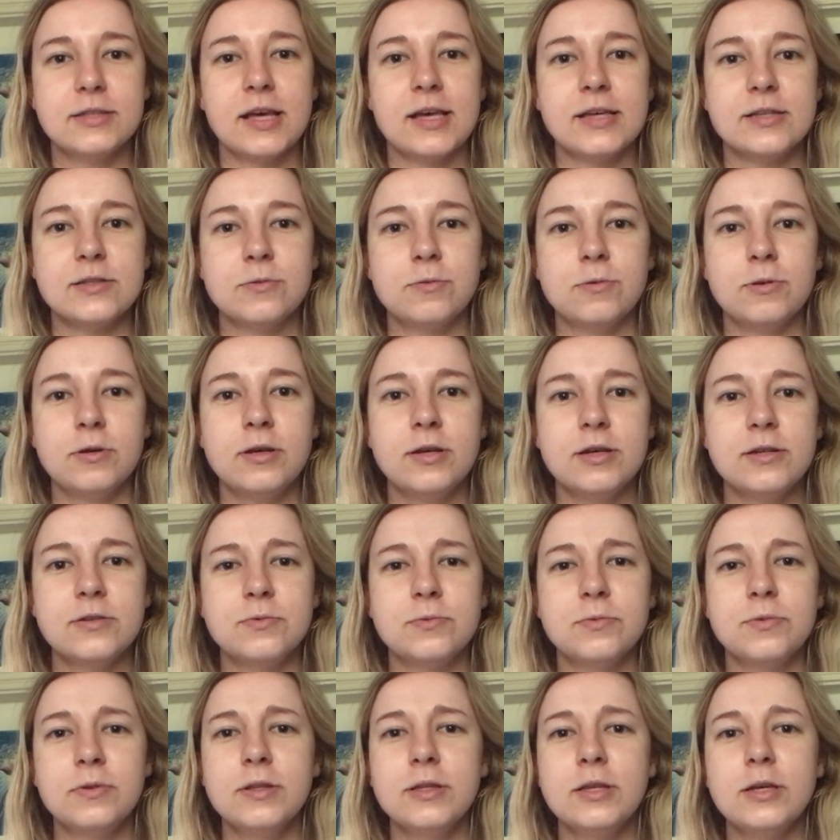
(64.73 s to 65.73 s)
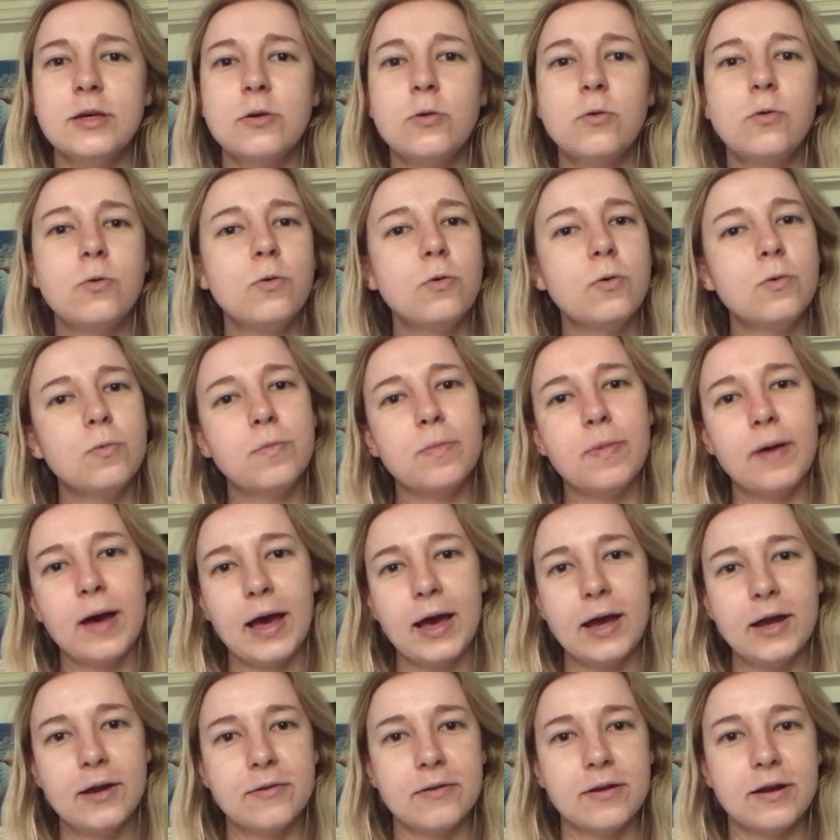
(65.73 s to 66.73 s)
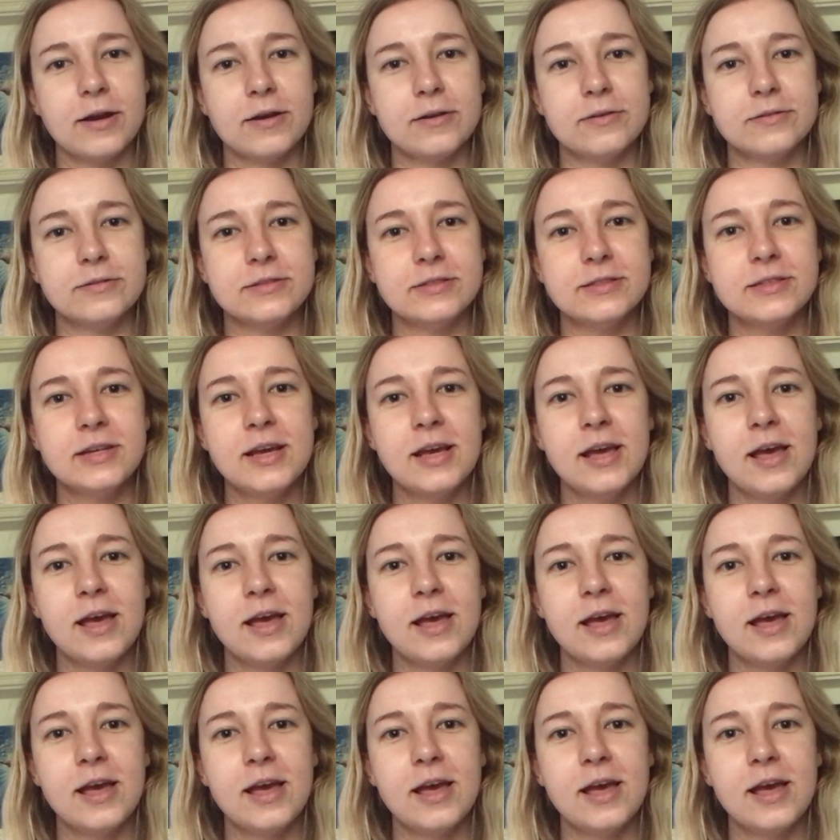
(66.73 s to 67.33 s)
as well as really cool background